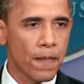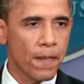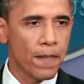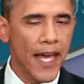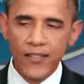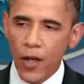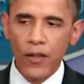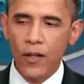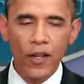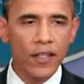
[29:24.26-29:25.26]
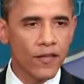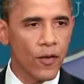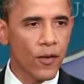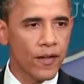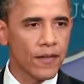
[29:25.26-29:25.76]
That's all they're looking for.
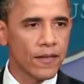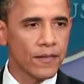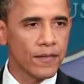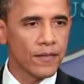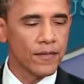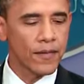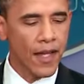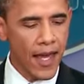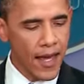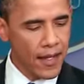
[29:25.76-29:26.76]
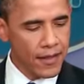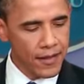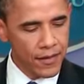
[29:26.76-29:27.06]
And,